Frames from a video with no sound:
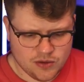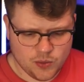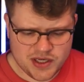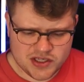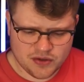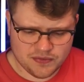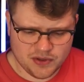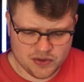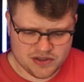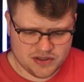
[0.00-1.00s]
Which of
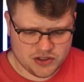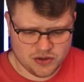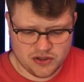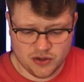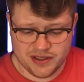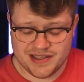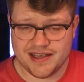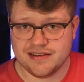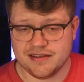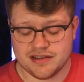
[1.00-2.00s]
those should Koin
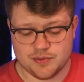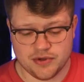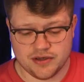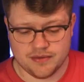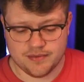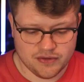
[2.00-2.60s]
take at this point?